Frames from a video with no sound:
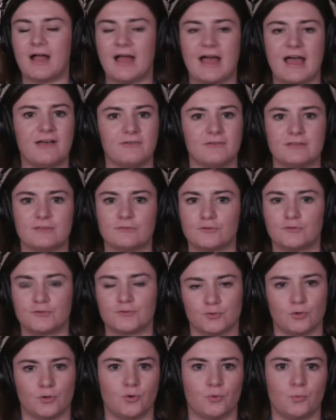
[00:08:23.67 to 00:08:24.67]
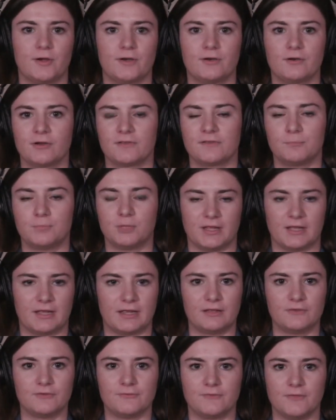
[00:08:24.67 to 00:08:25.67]
have in store? What are its
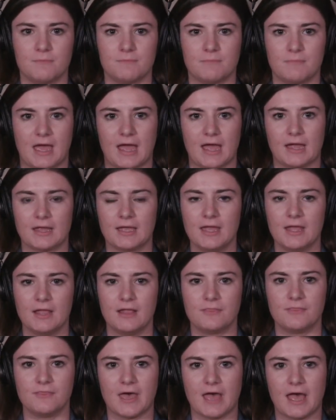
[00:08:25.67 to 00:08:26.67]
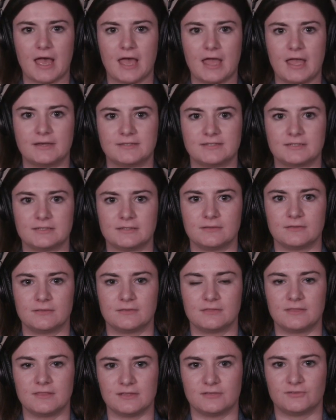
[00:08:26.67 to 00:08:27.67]
plans for the Mac that
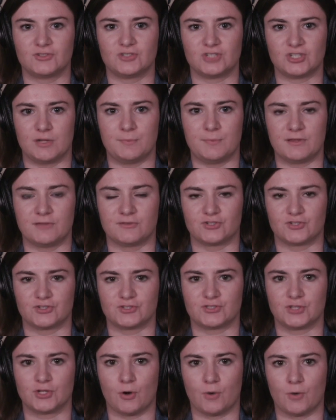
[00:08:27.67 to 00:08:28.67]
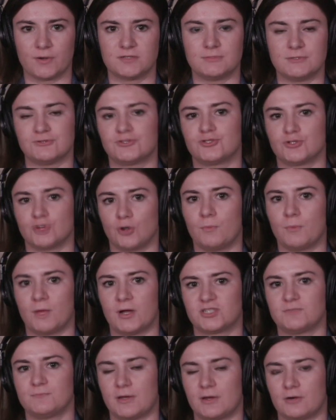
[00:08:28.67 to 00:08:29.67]
this chip is just going to be so
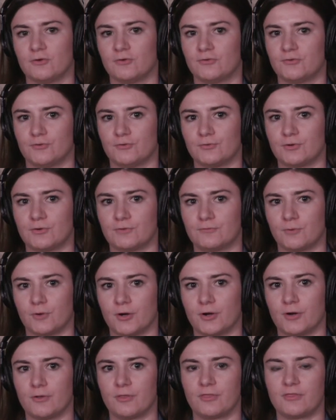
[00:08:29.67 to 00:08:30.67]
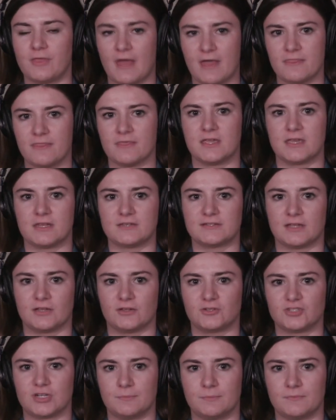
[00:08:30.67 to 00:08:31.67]
much better suited for than the
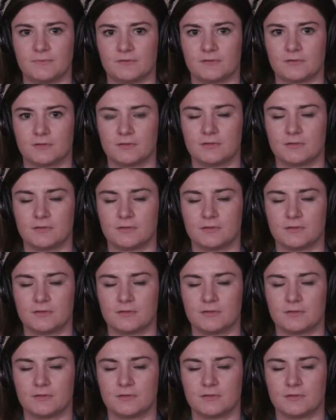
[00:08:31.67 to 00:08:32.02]
Intel chips?